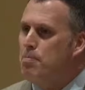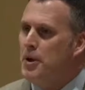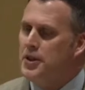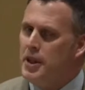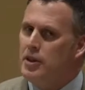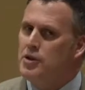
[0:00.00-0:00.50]

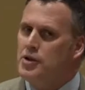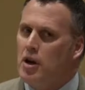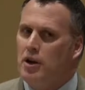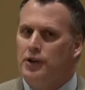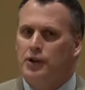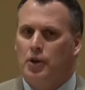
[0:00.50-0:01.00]
But then there's
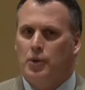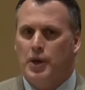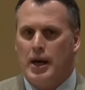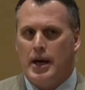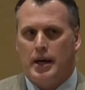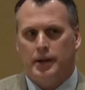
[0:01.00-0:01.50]
also
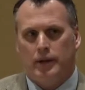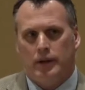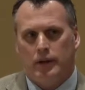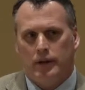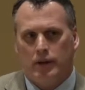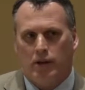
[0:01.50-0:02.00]
that
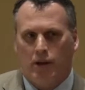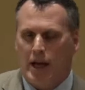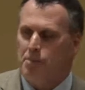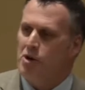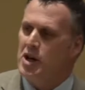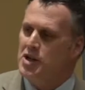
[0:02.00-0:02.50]

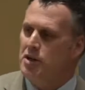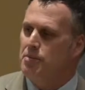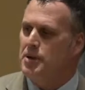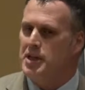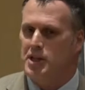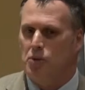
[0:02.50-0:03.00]
collaboration
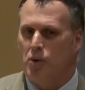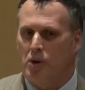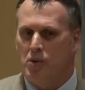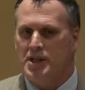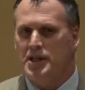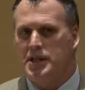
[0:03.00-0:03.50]
piece to where
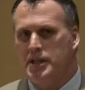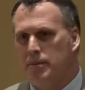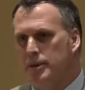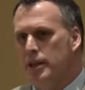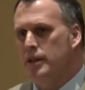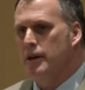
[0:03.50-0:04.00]
we see
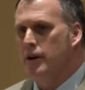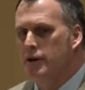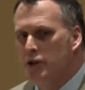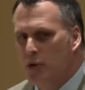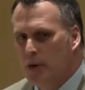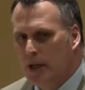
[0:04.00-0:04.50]
something they're
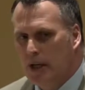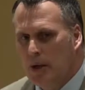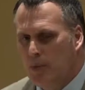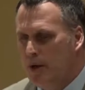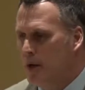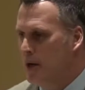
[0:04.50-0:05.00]
doing,
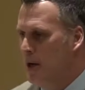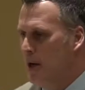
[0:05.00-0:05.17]
and we